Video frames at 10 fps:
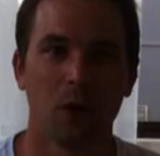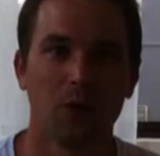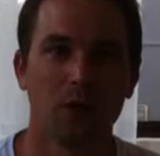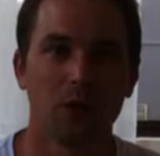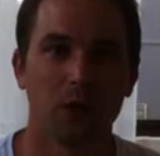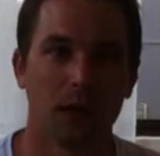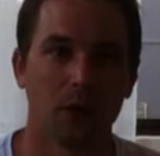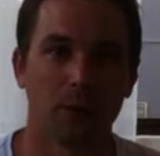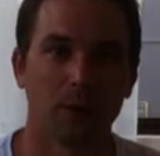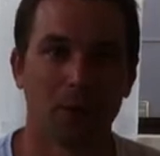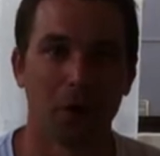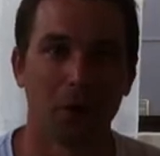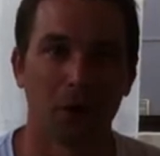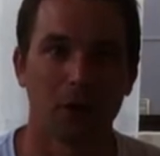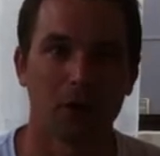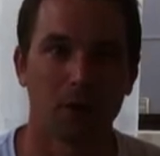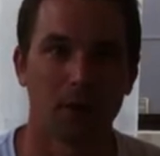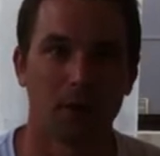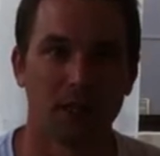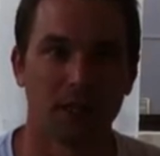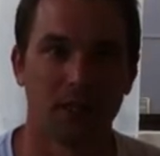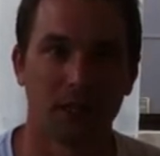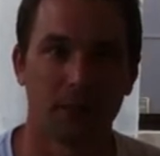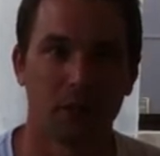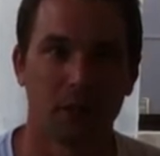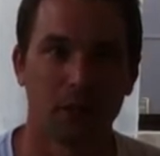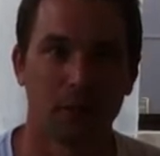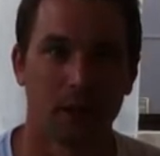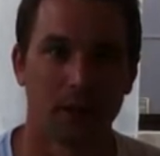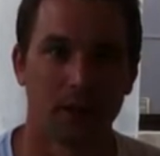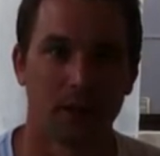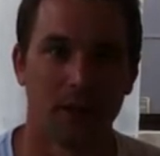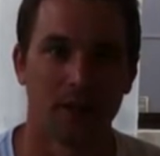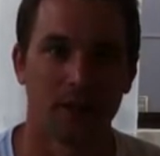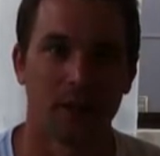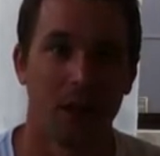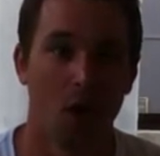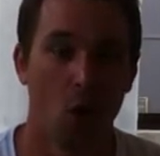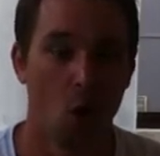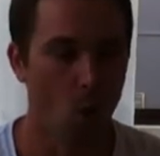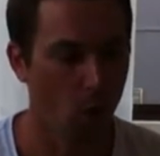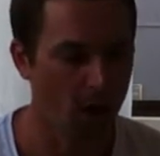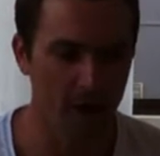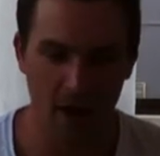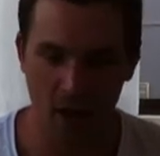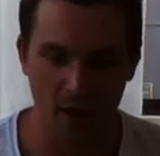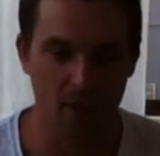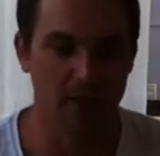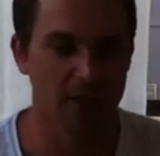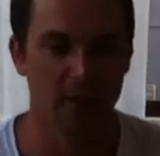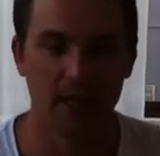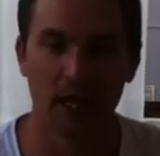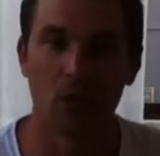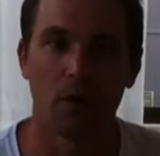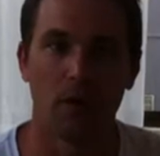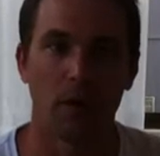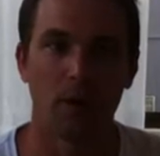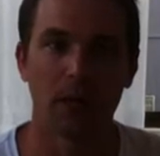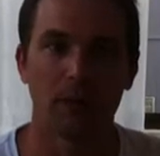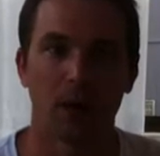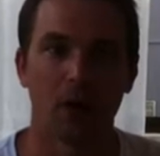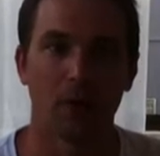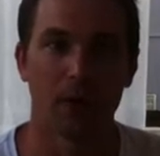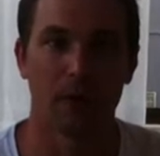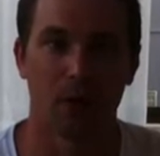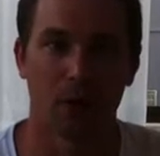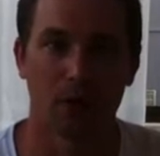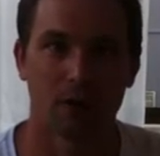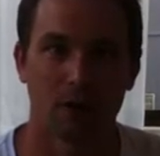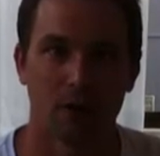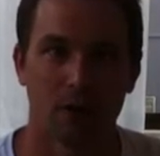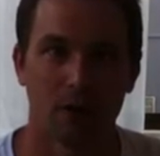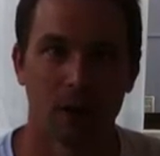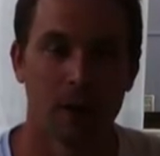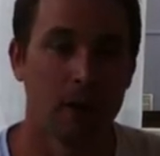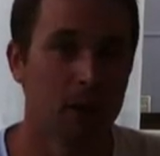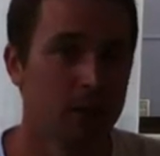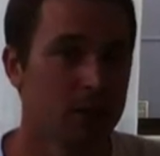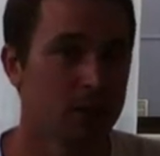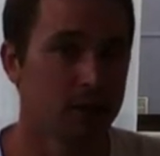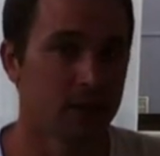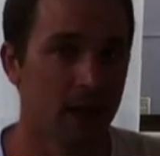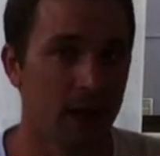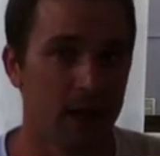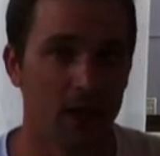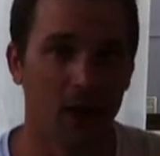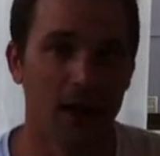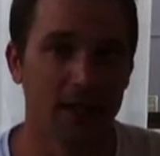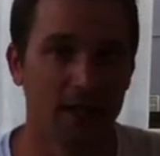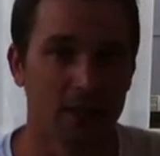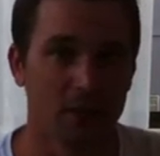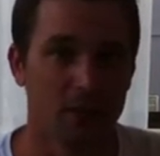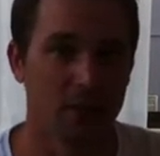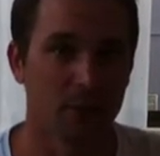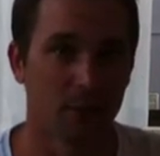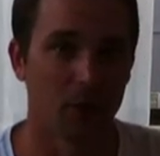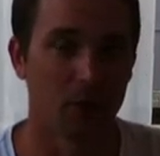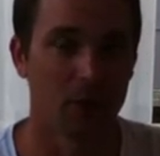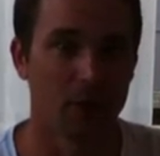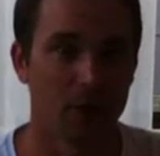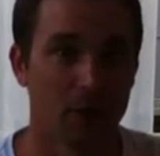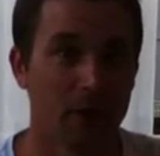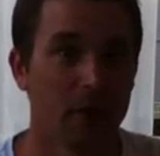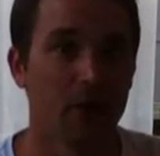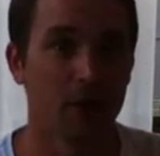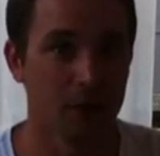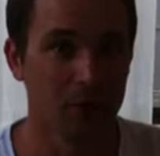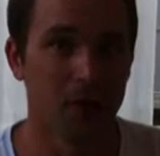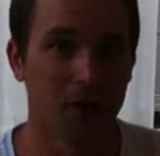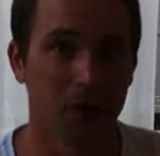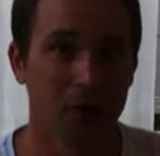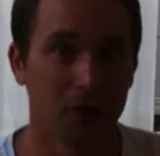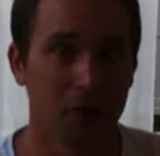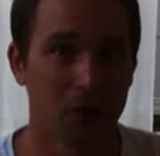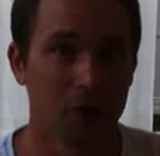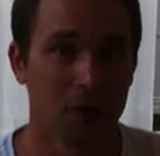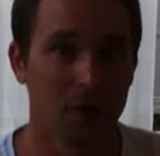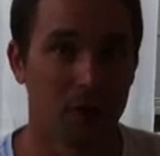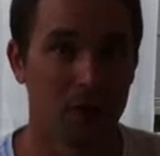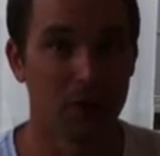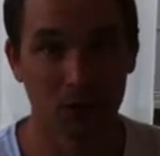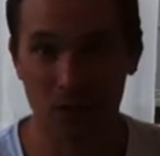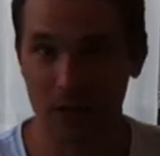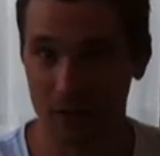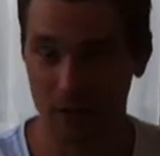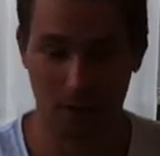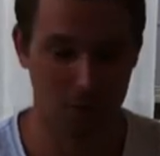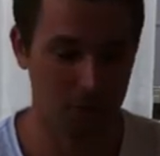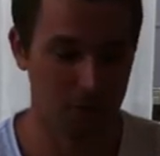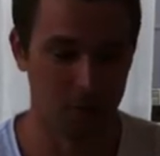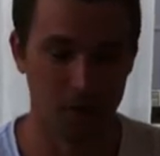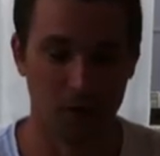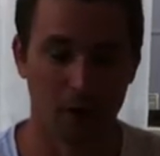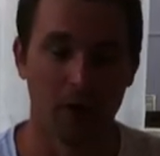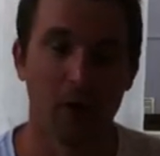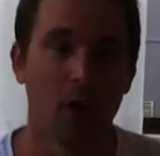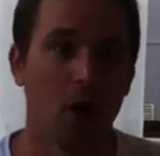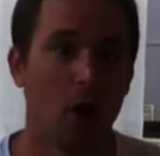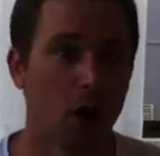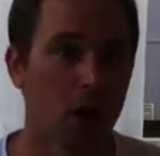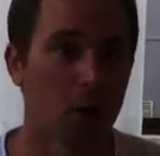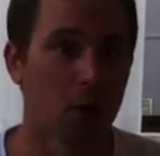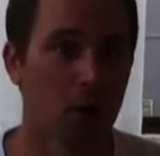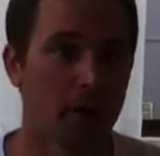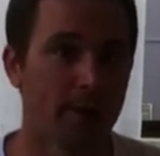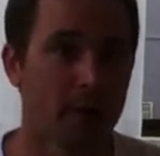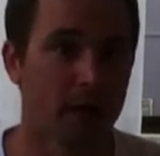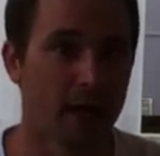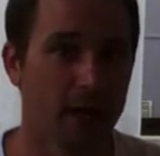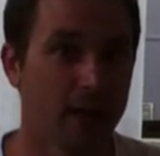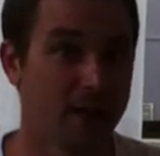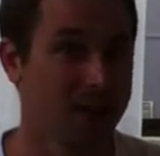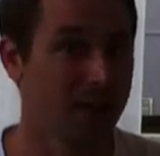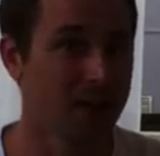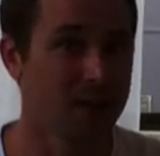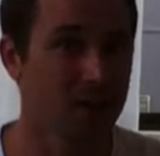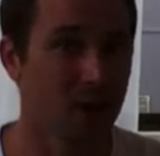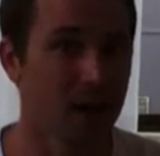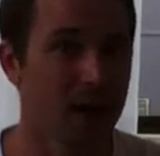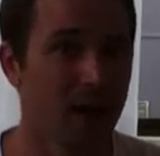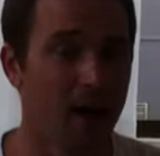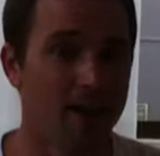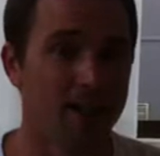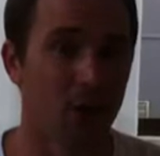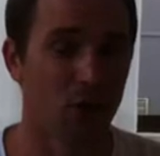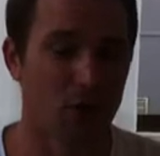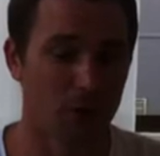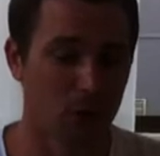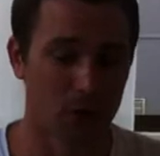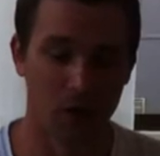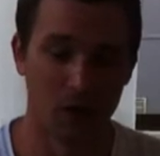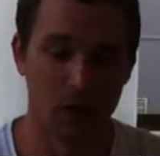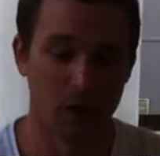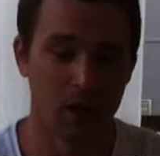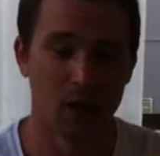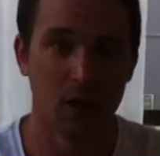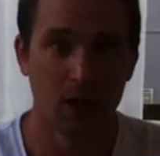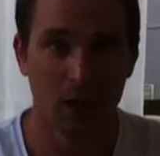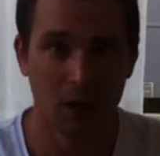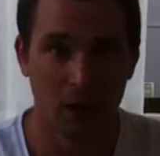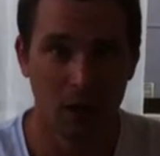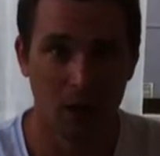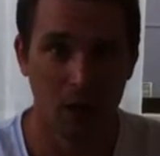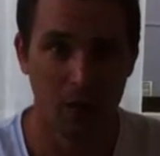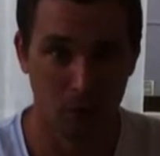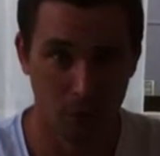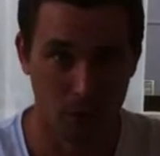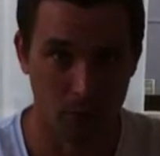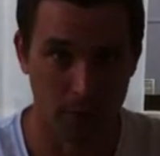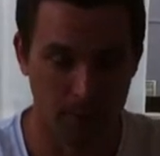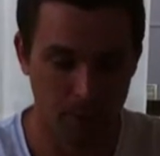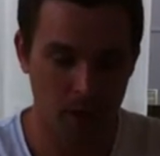Welcome to another episode of Blokes on a Budget, Tips, Tricks and Money Savers. Why the hell am I sitting here with a big pile of meat products in front of me? Because today I intend to dispel the myth that you cannot feed your family or yourself, if you're on your own, high quality meat that tastes great and is healthy for you affordably.